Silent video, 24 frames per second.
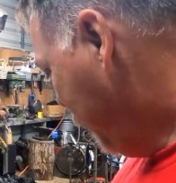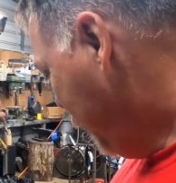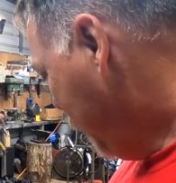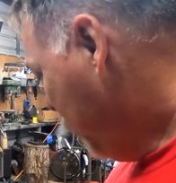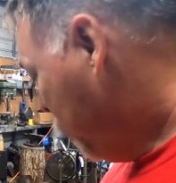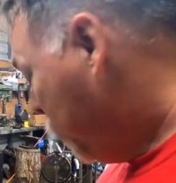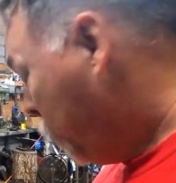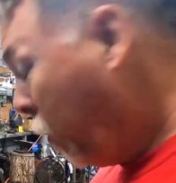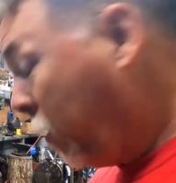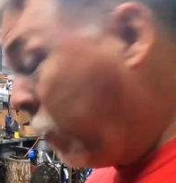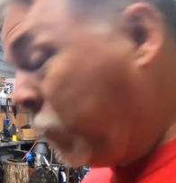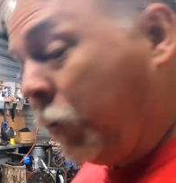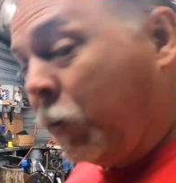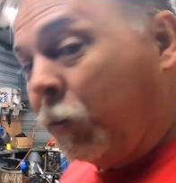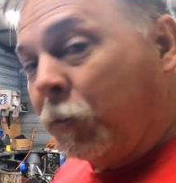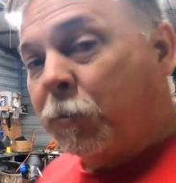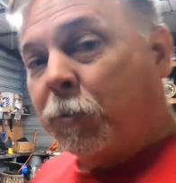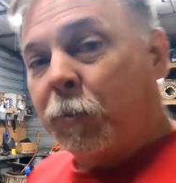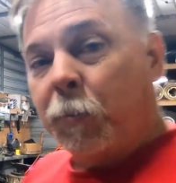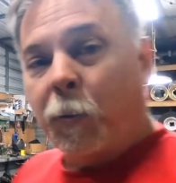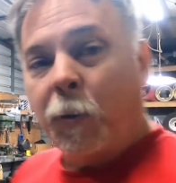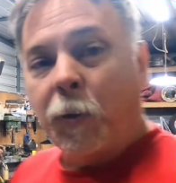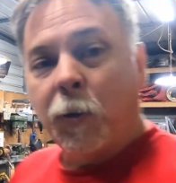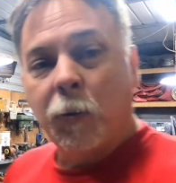So I don't know,
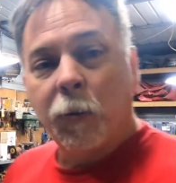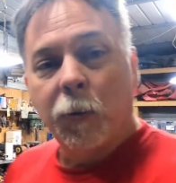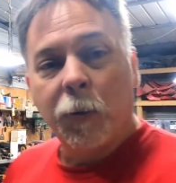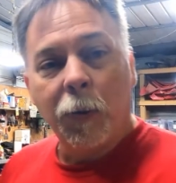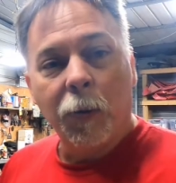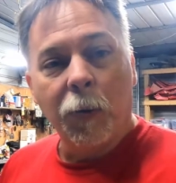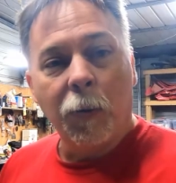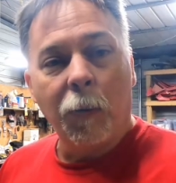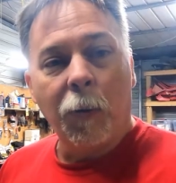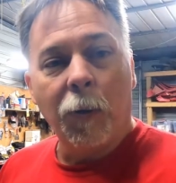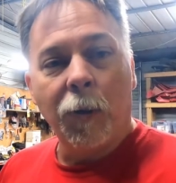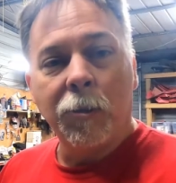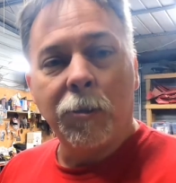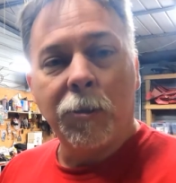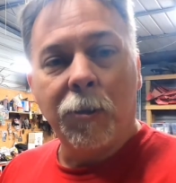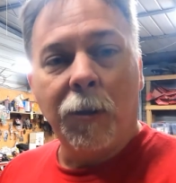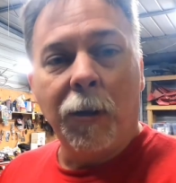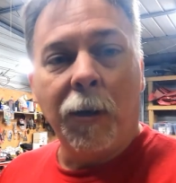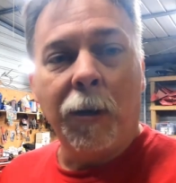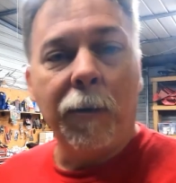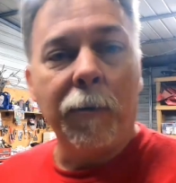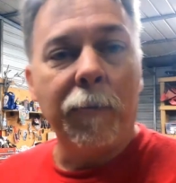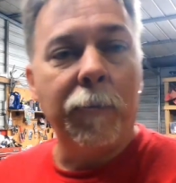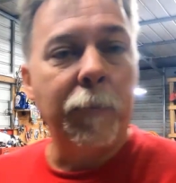tomorrow we're gonna wash it
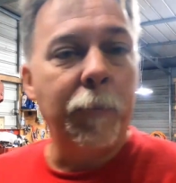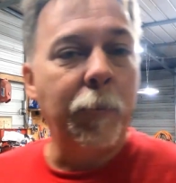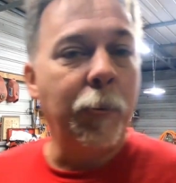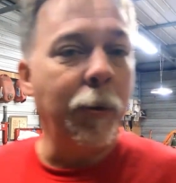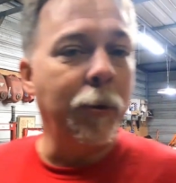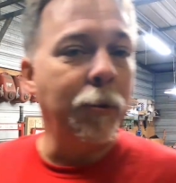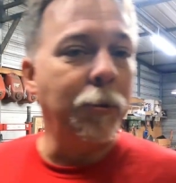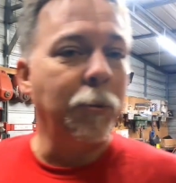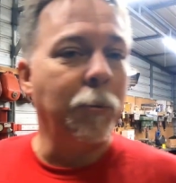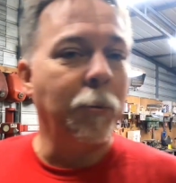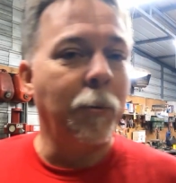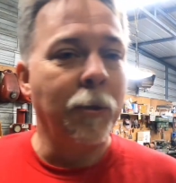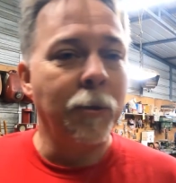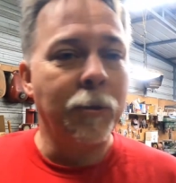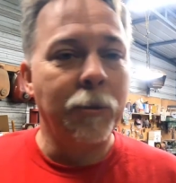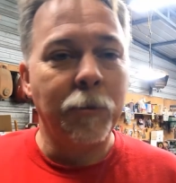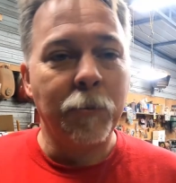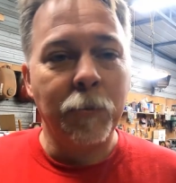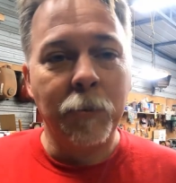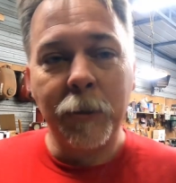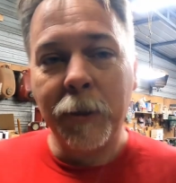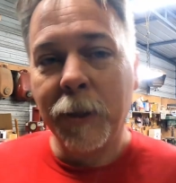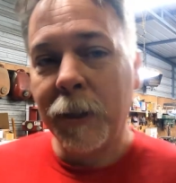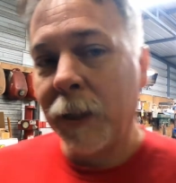off and pressure wash it.
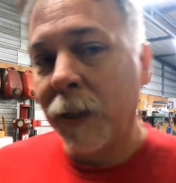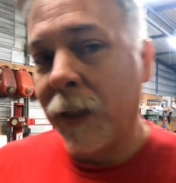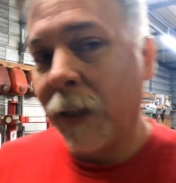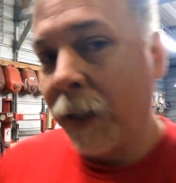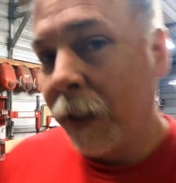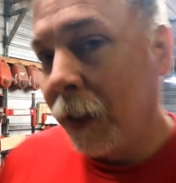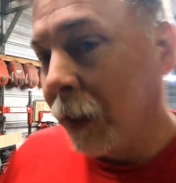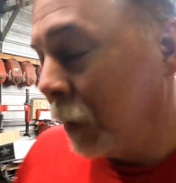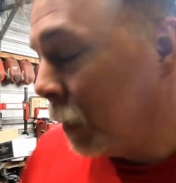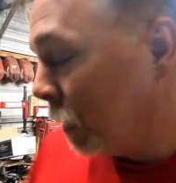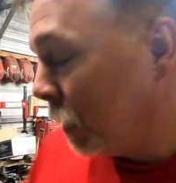We'll get it cleaned